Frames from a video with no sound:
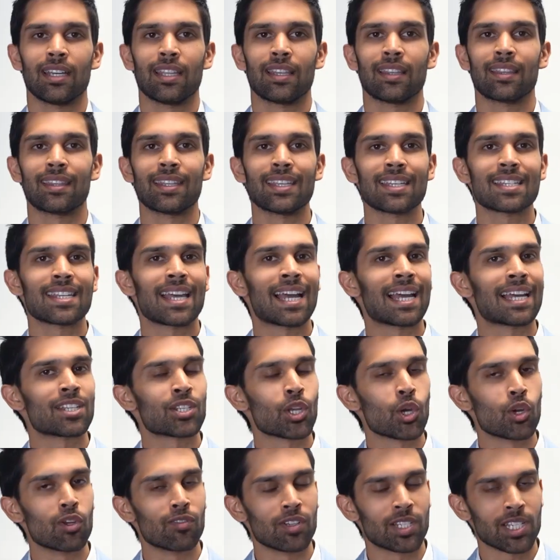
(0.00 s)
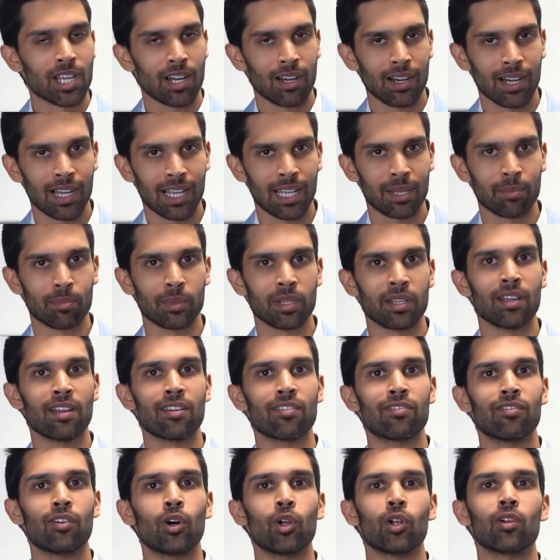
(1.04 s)
This has, over time,
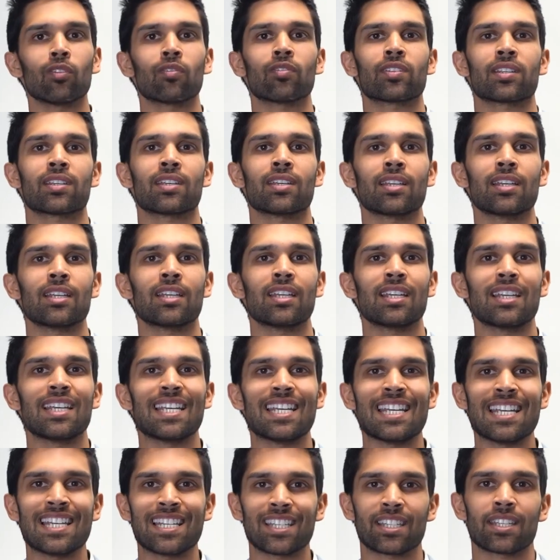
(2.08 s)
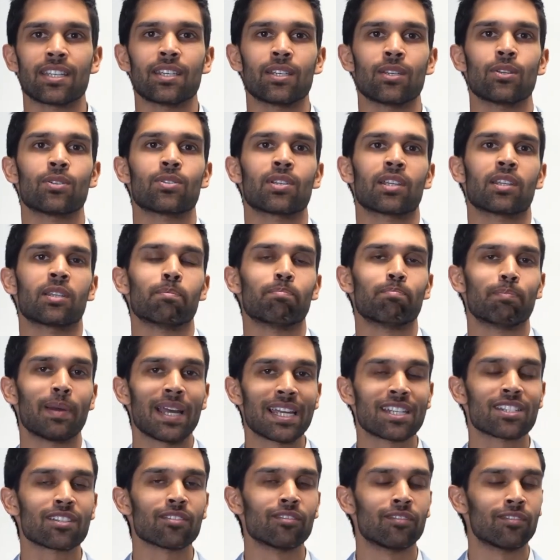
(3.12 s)
evolved into using the
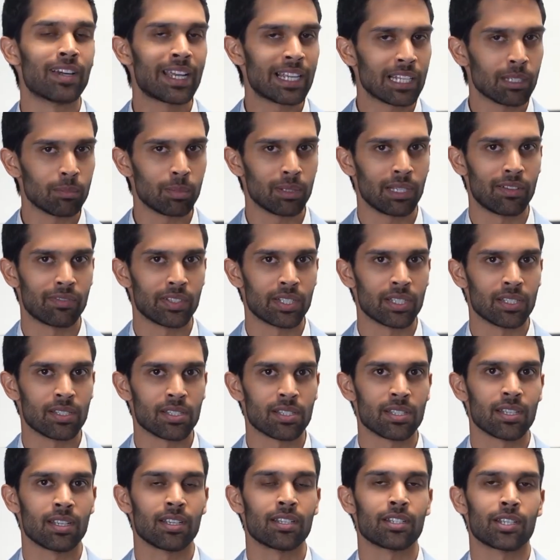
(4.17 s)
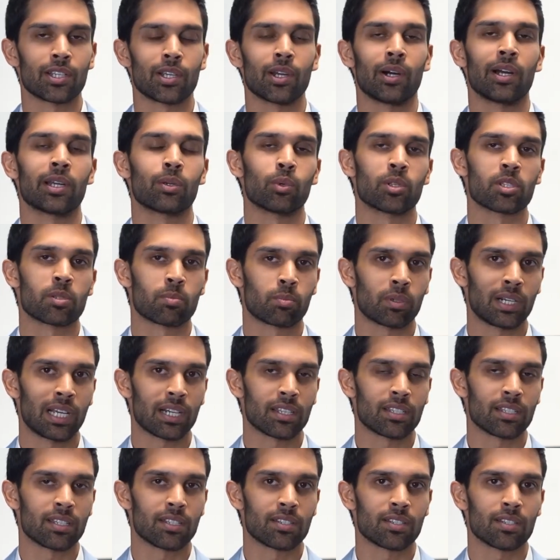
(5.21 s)
best available evidence to guide one's
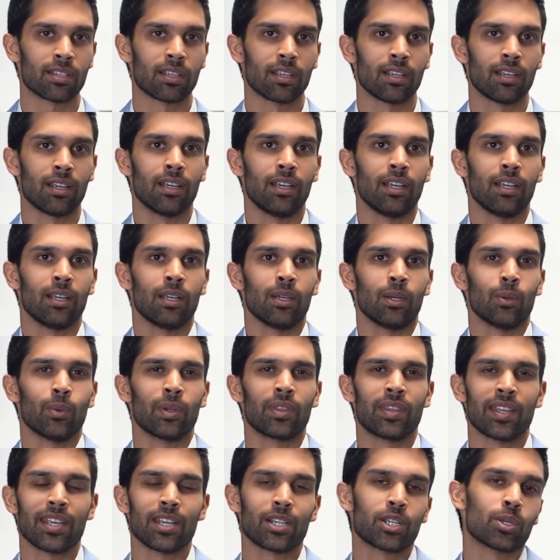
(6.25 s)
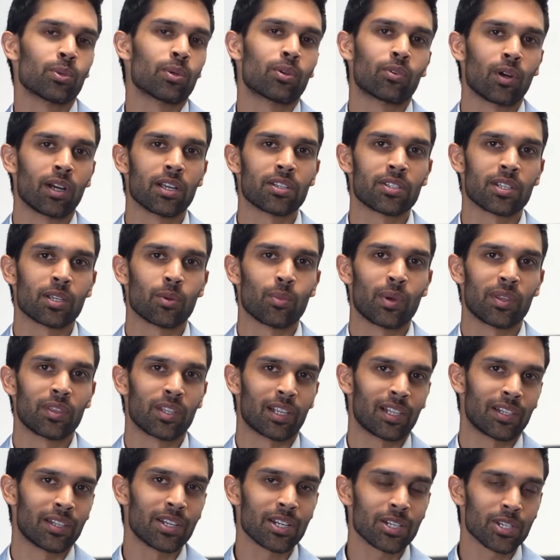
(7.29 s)
practice, with the issue arising when the
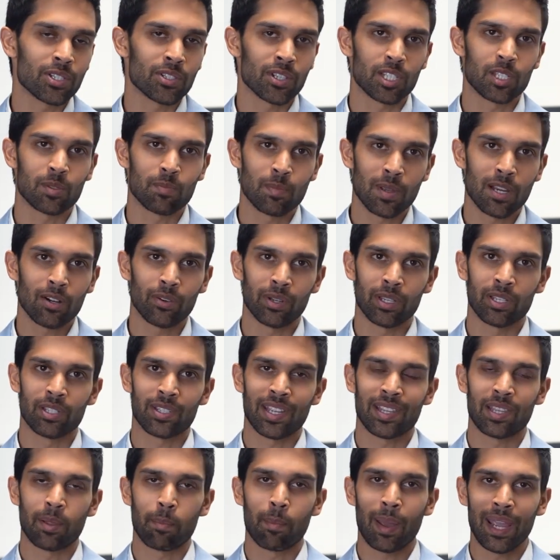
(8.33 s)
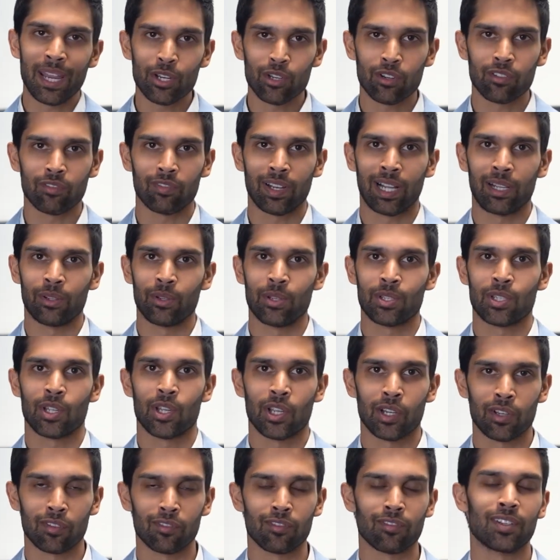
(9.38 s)
clinician's experience and the patient values
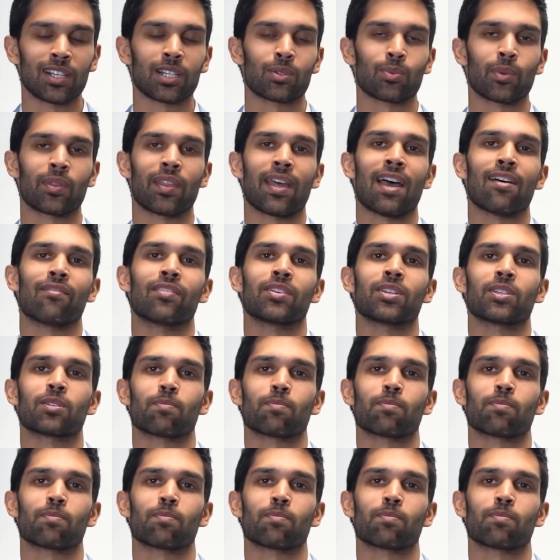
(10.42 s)
conflict with the evidence